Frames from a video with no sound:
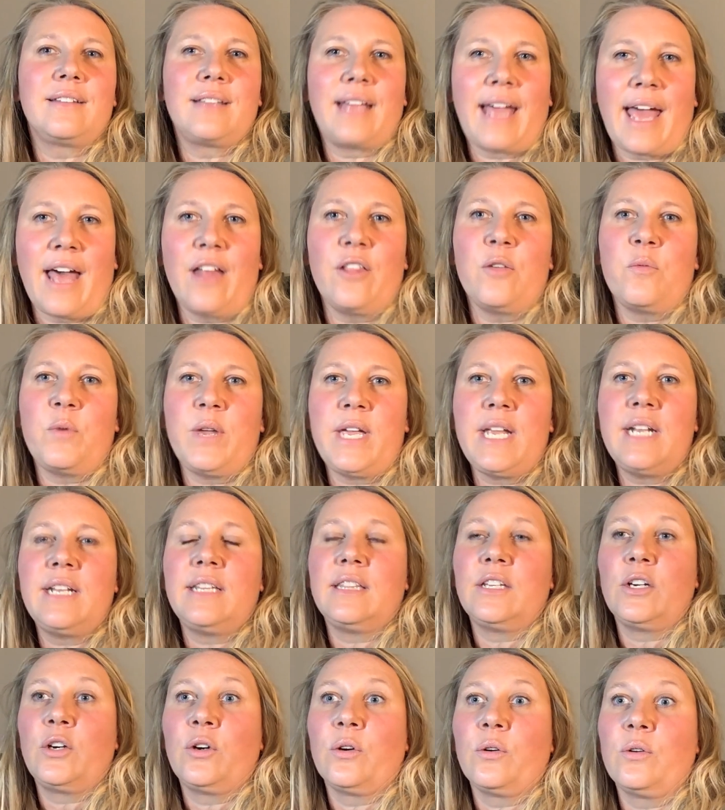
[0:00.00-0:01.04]
Halloween,
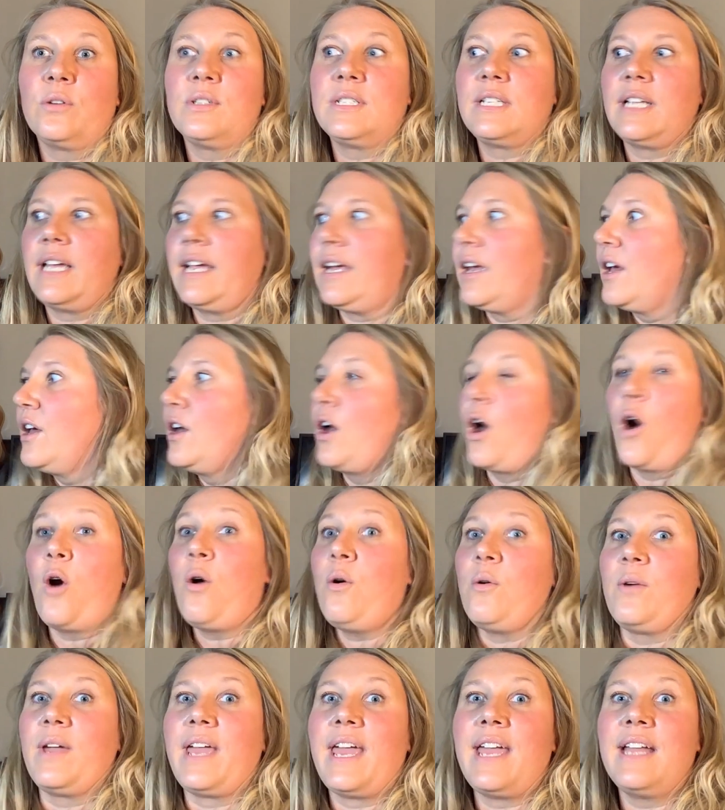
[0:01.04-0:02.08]
and the girl's like,
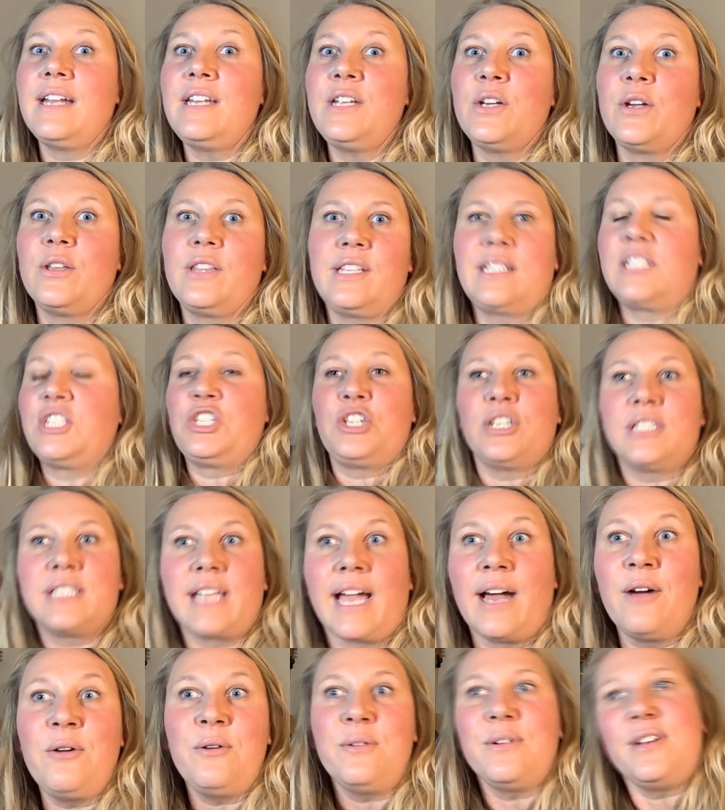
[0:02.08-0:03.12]
oh, candy that's just
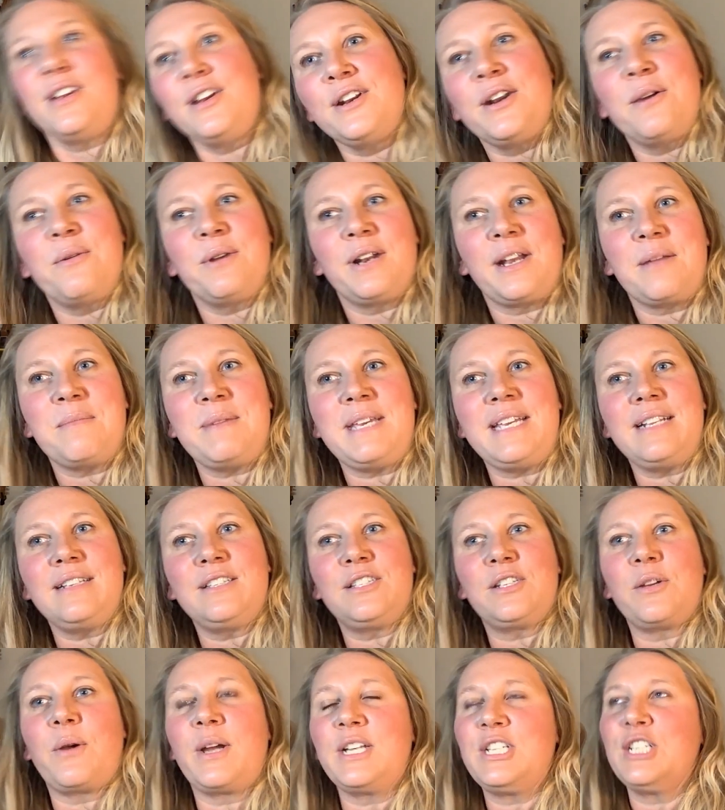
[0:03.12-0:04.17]
out. You know what I mean?
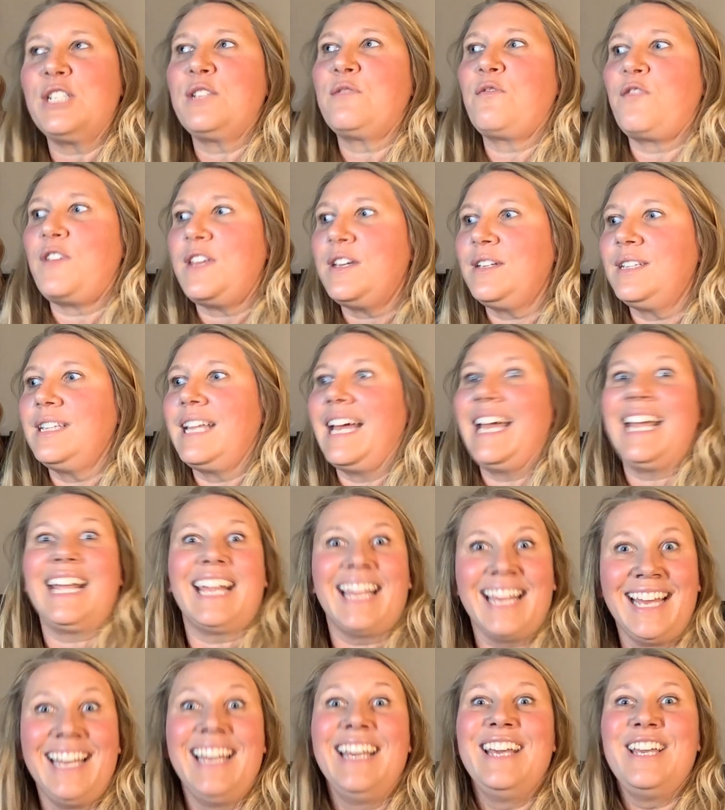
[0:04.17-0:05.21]
So I just feel like,
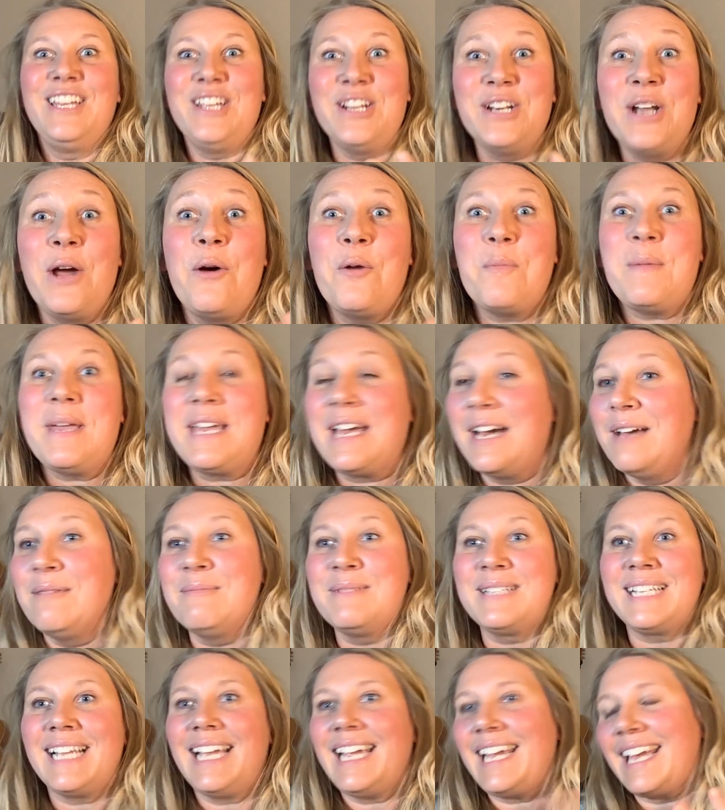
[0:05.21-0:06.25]
it
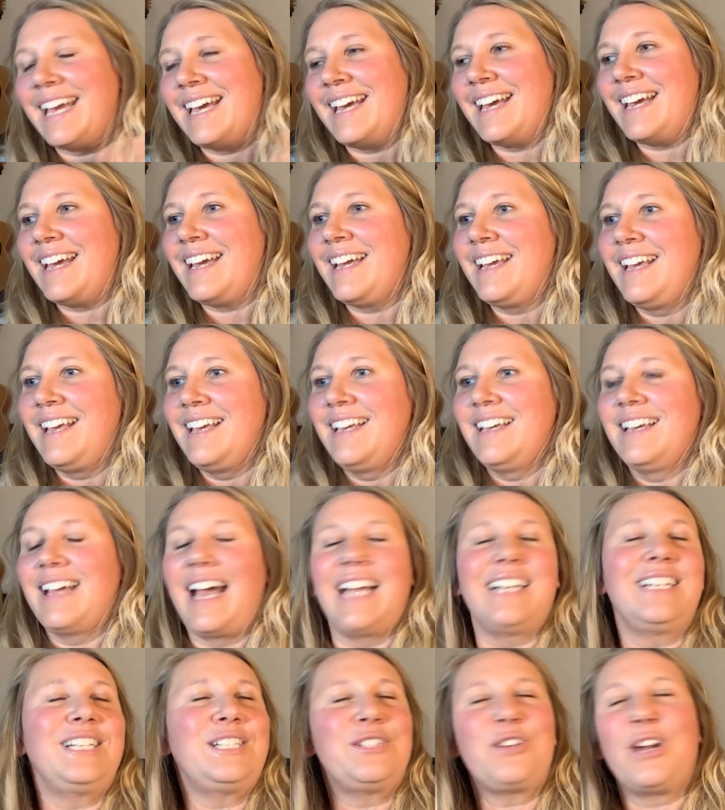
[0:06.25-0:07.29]
becomes like I
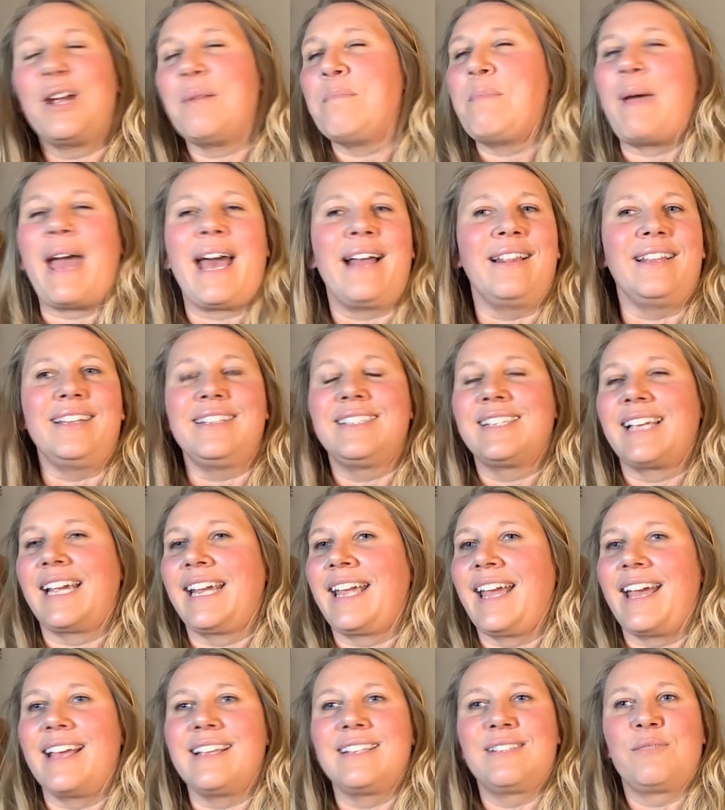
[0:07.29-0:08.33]
just try and balance, I
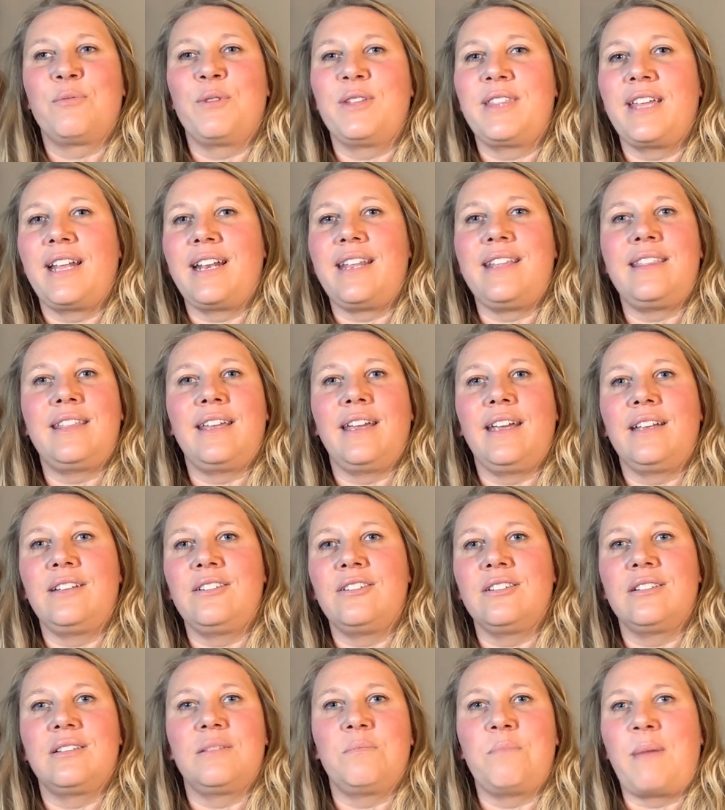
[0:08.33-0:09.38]
guess, with anything,
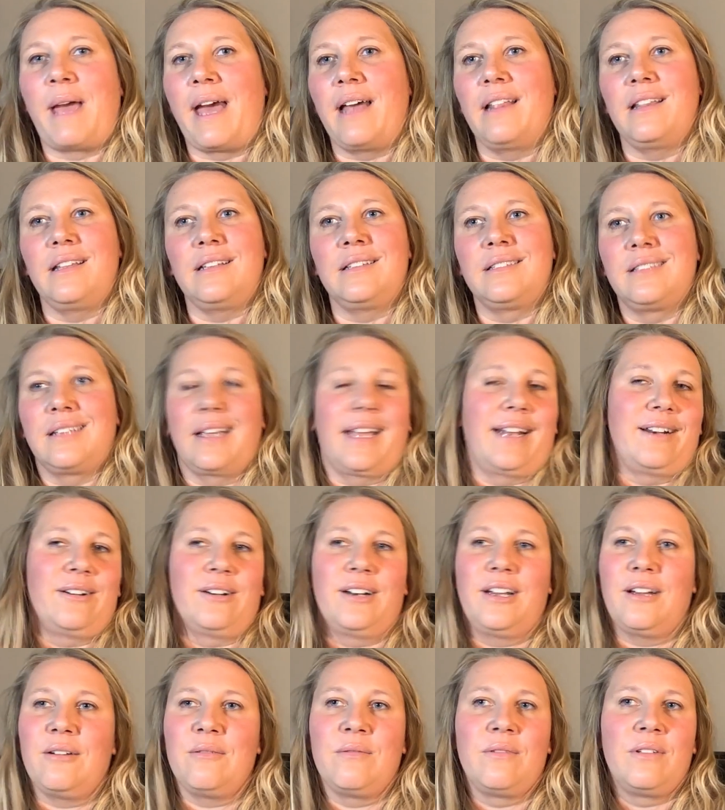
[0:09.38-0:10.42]
just balance. I don't
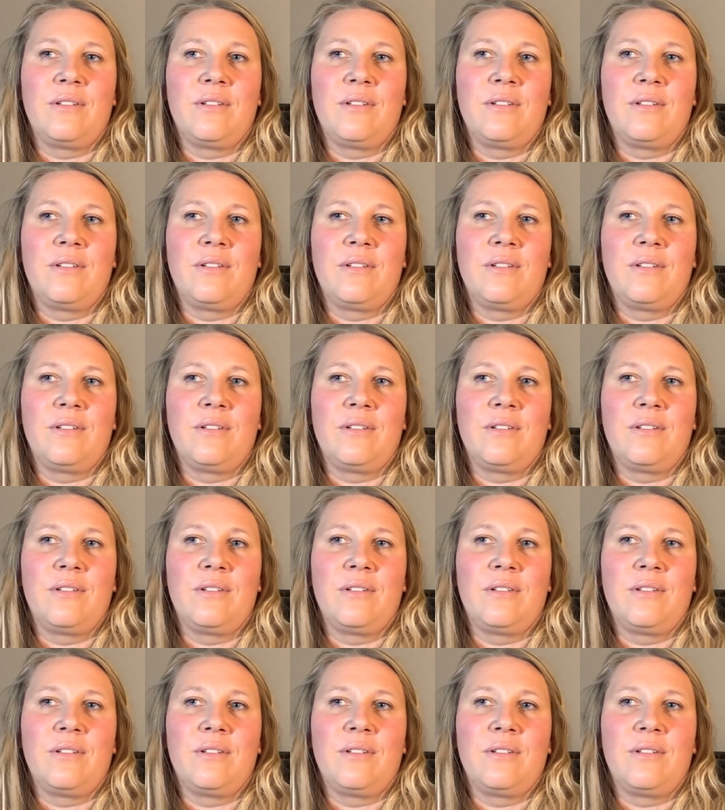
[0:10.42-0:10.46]
know.